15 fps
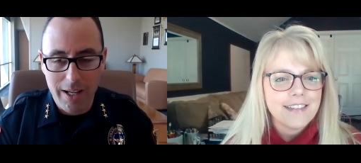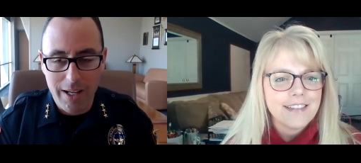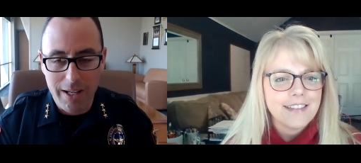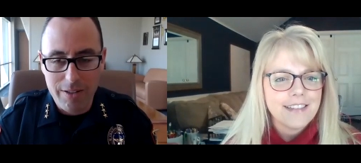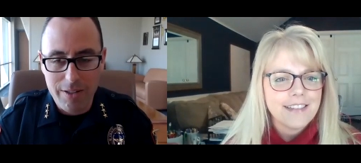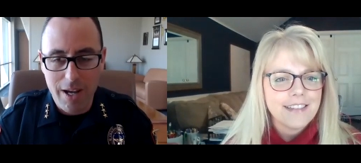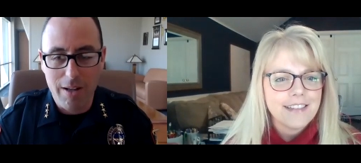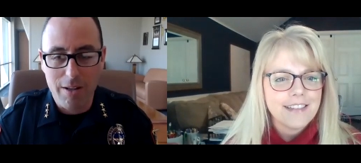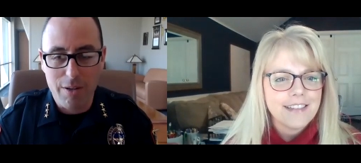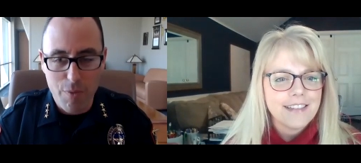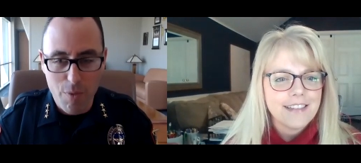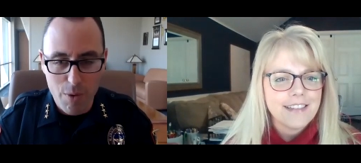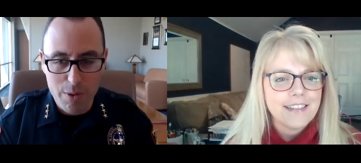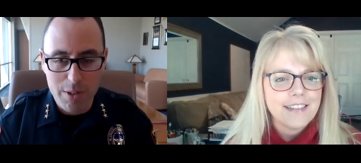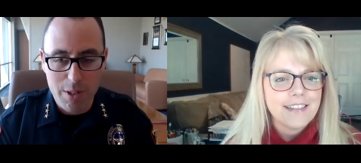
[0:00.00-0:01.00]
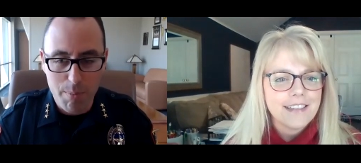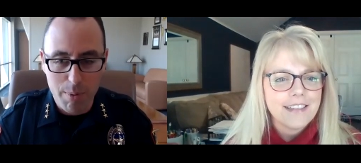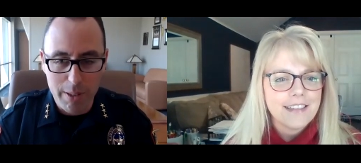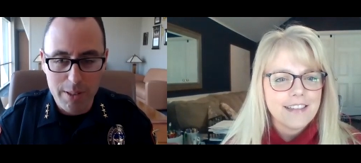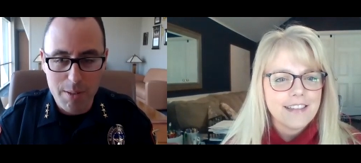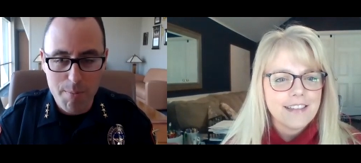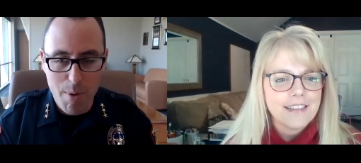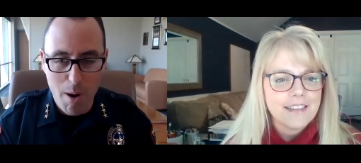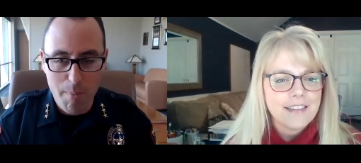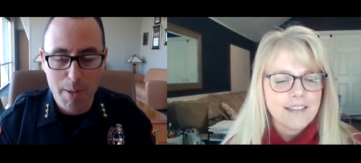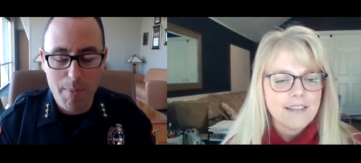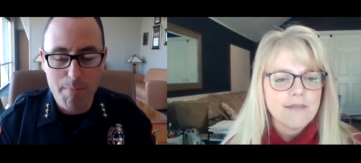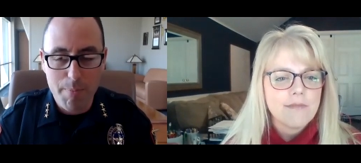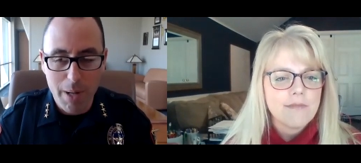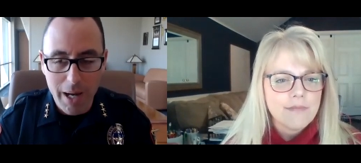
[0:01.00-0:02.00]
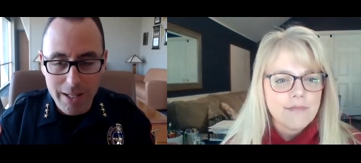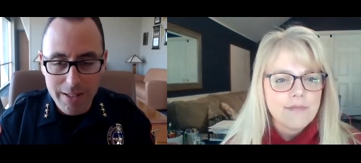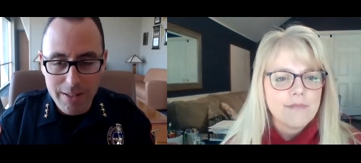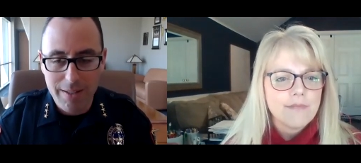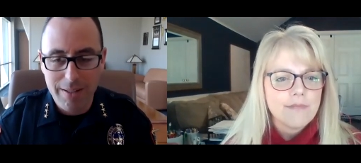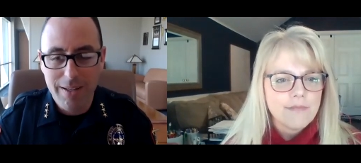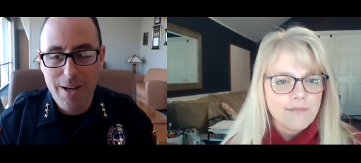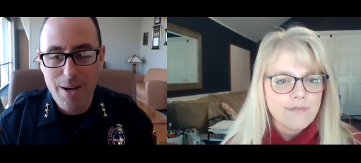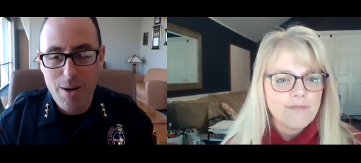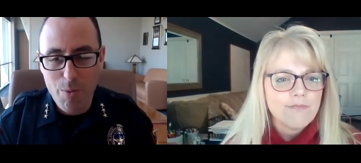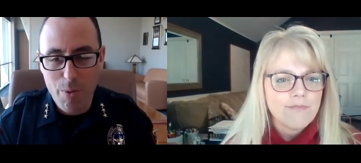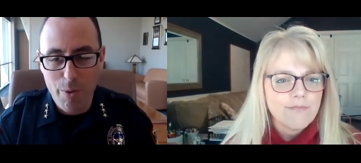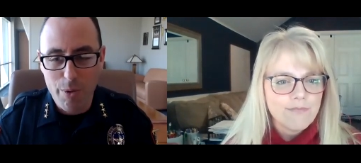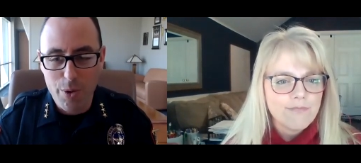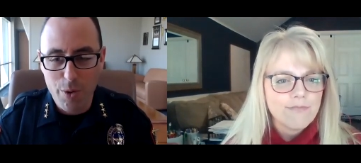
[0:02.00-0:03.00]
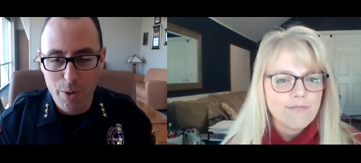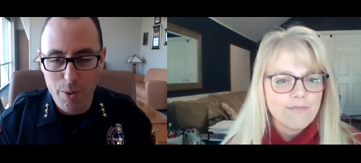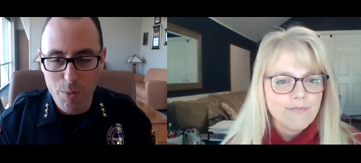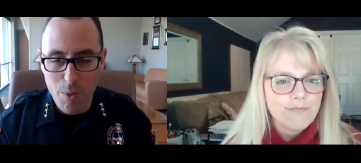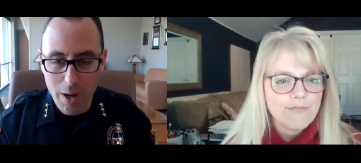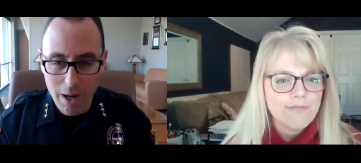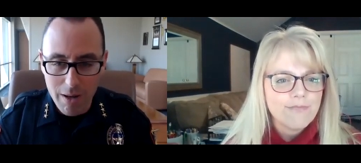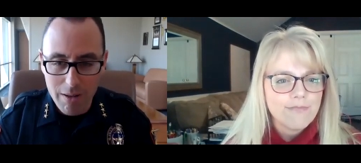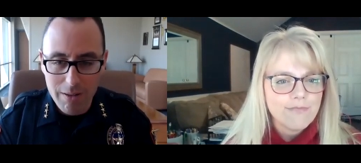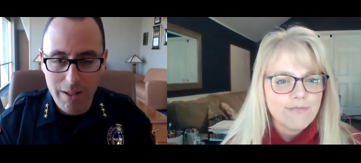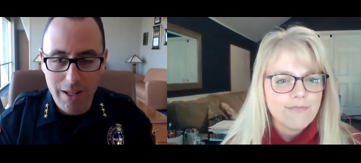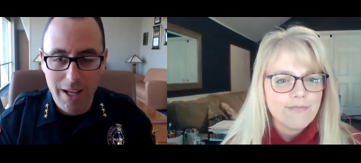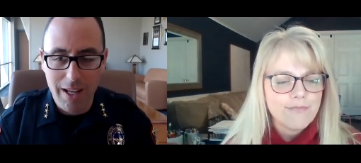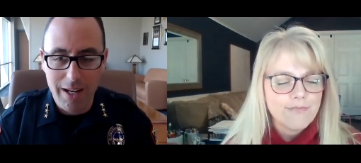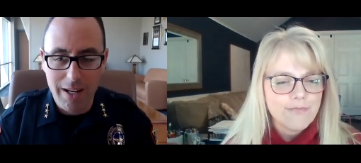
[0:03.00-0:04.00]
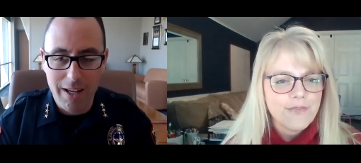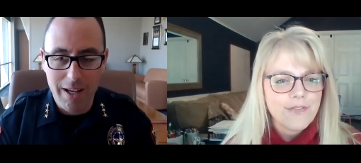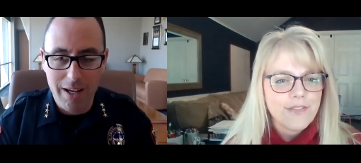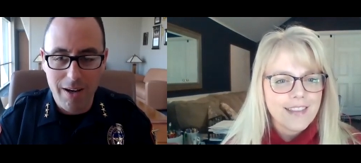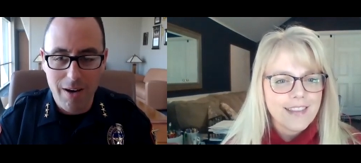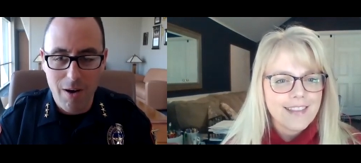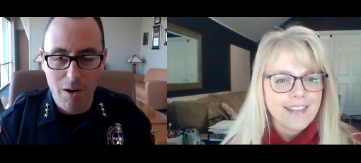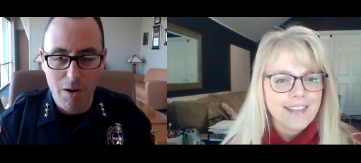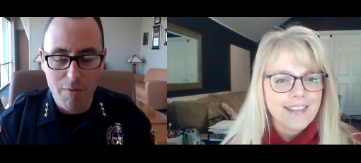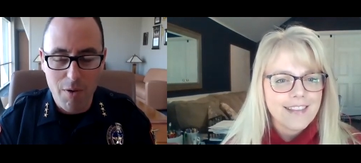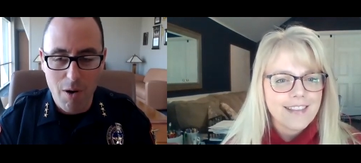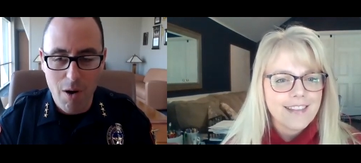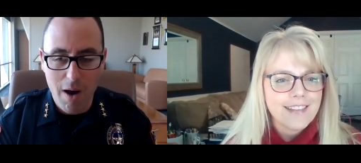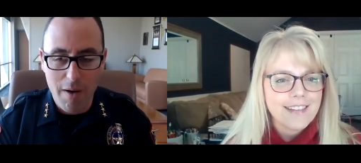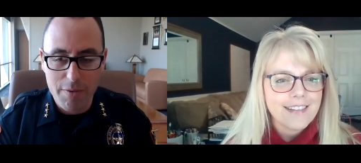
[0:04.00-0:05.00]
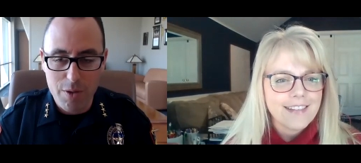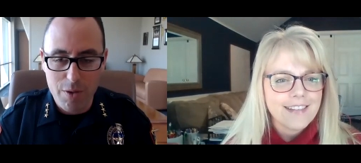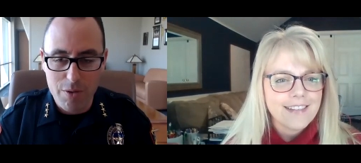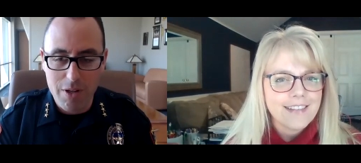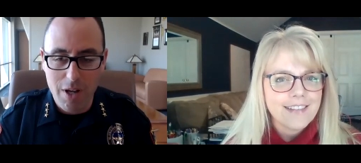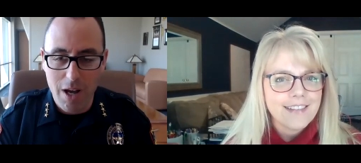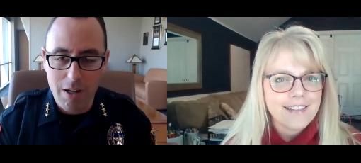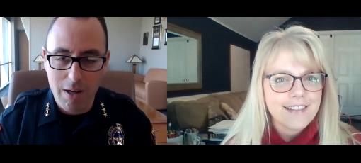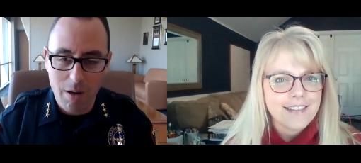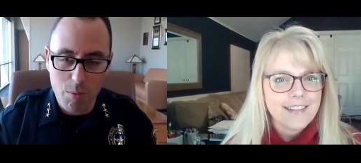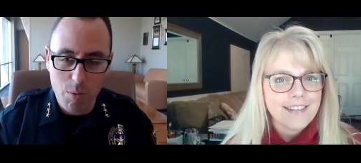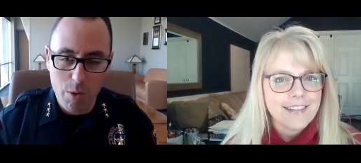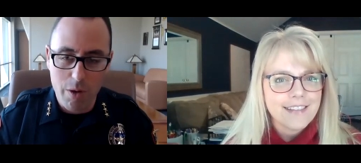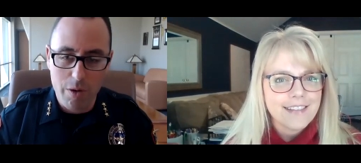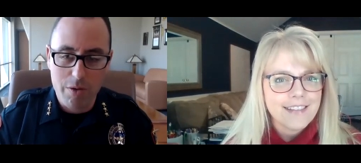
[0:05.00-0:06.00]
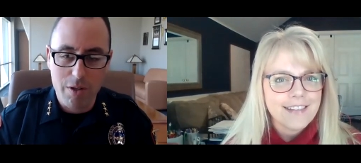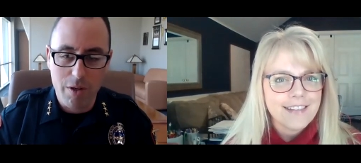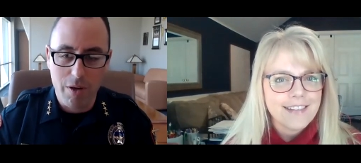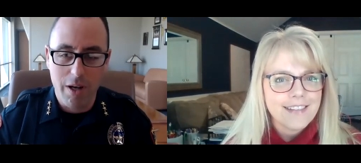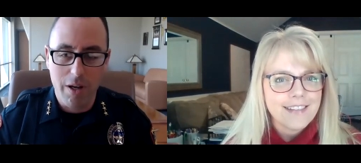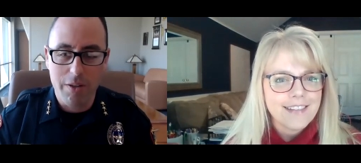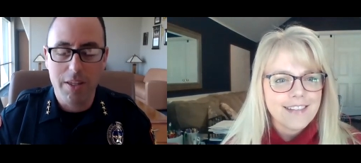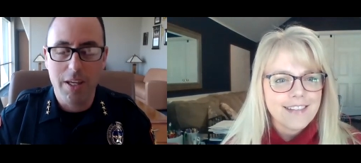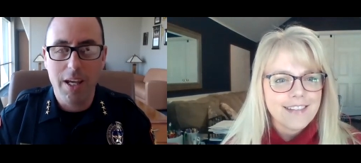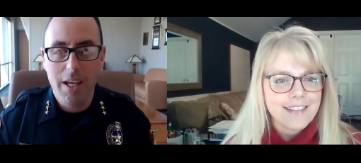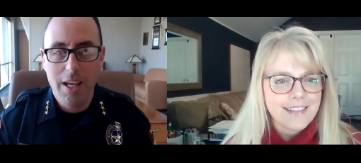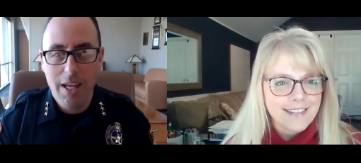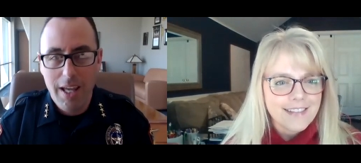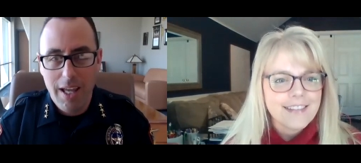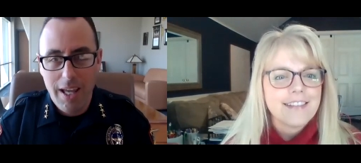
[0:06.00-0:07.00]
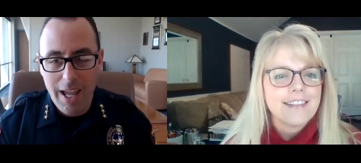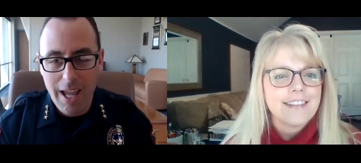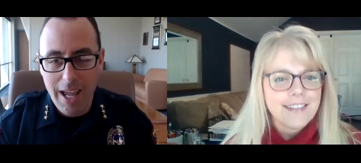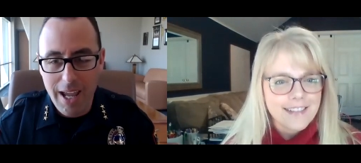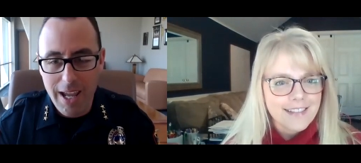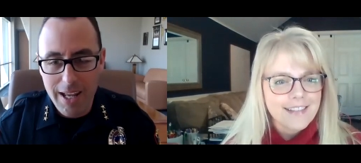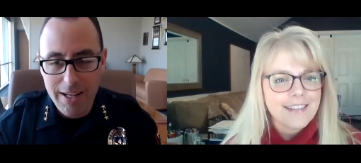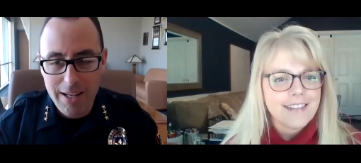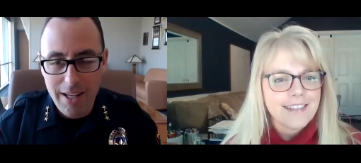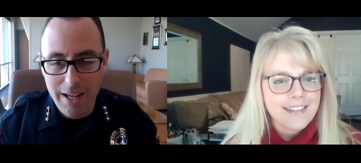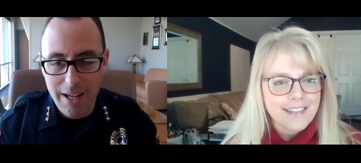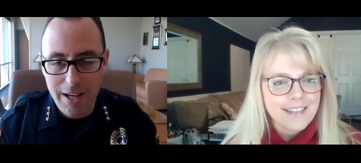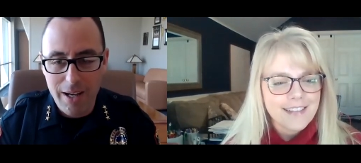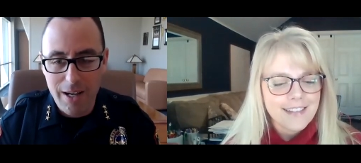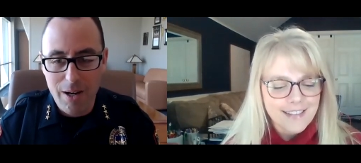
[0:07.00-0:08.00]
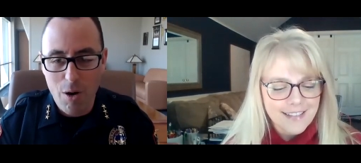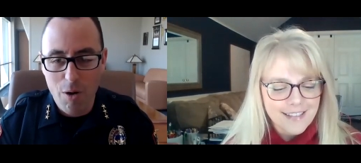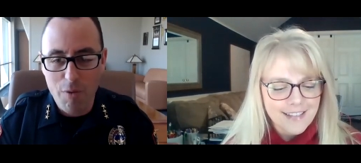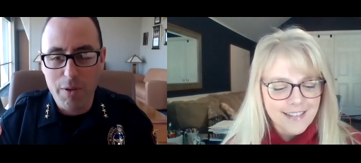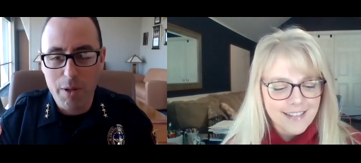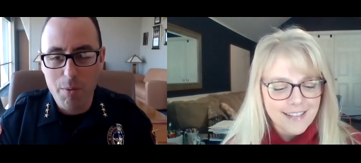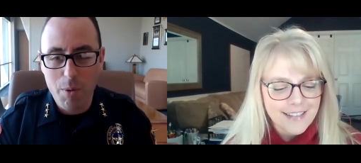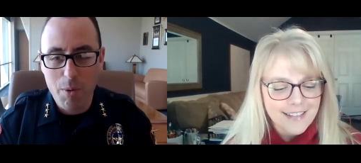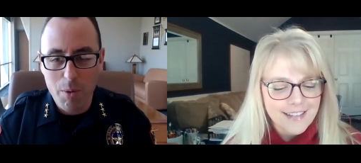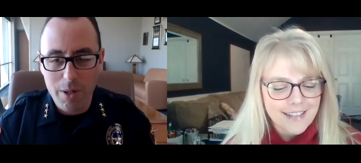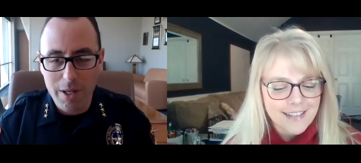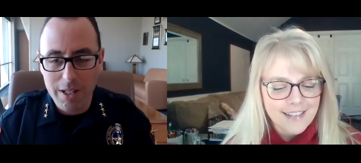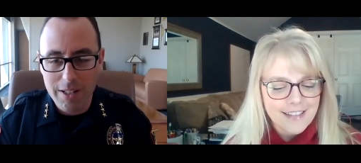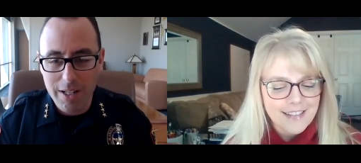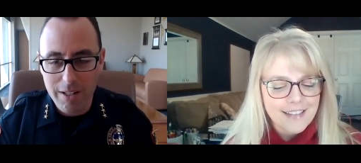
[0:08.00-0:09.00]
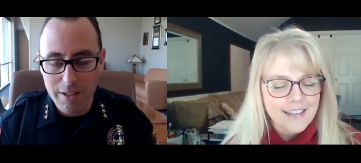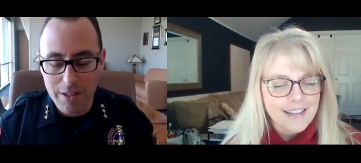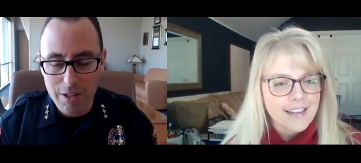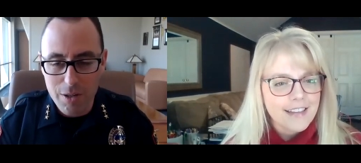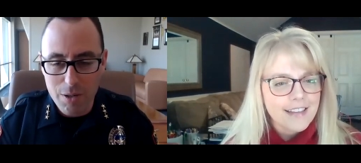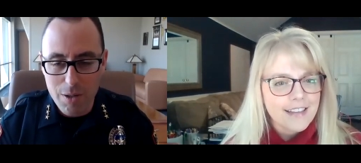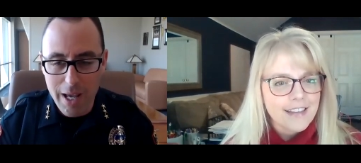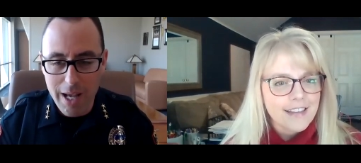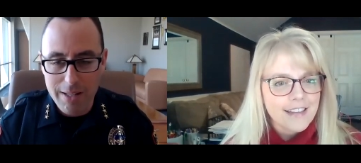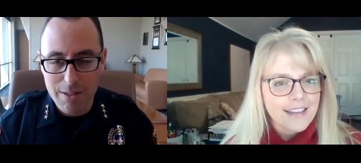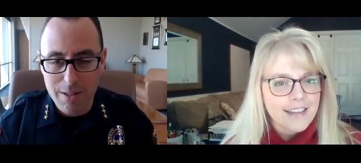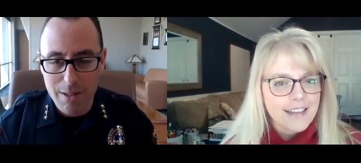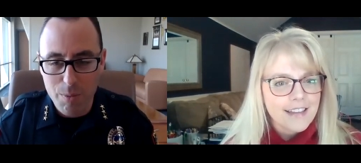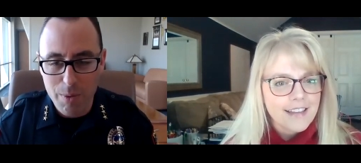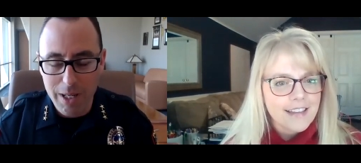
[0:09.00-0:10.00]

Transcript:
Speaker 1: a, challenge for us at the police department, but we're doing well, and uh, all of our officers, knock on wood, are still healthy and uh, hopefully we will continue to do that so that we